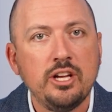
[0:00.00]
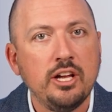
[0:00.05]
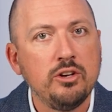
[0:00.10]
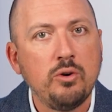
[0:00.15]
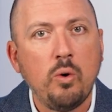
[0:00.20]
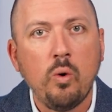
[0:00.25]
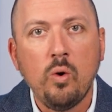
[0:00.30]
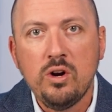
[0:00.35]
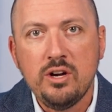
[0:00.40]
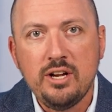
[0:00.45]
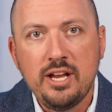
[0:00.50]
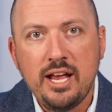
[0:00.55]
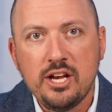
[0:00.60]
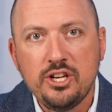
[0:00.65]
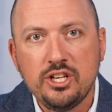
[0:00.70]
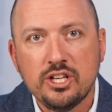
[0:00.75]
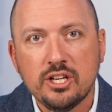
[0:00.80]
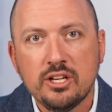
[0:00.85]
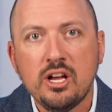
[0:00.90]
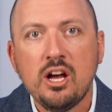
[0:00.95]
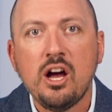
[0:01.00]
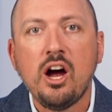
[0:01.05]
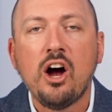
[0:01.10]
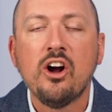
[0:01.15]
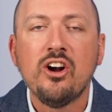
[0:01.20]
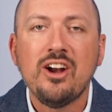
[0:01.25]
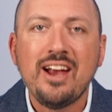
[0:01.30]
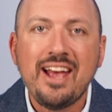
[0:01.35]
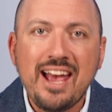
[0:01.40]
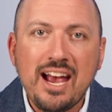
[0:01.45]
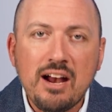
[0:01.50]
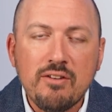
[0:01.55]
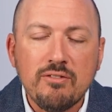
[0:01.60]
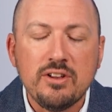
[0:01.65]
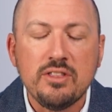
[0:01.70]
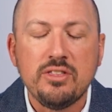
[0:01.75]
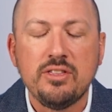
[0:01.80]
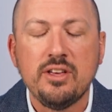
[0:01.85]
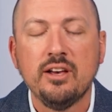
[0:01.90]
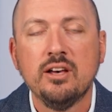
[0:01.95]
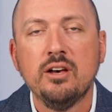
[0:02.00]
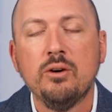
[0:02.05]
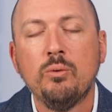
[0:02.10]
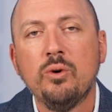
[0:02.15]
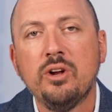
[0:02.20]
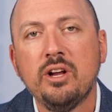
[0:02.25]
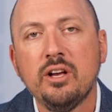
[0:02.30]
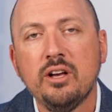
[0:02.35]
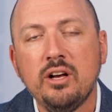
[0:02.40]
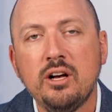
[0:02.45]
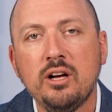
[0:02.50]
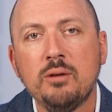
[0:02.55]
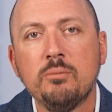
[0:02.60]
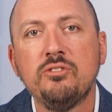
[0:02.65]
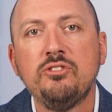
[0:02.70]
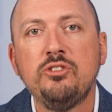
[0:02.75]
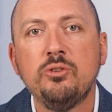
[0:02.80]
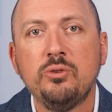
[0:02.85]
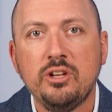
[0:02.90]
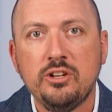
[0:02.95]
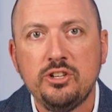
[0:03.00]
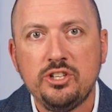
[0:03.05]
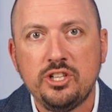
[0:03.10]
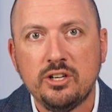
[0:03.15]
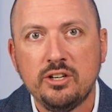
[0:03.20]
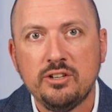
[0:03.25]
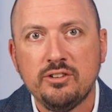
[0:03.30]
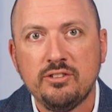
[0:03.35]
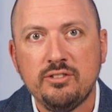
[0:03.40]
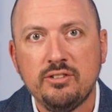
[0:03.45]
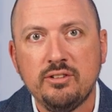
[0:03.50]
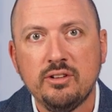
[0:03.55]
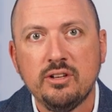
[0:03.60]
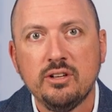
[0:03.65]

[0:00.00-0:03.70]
and coordination are everything when it comes to an insurance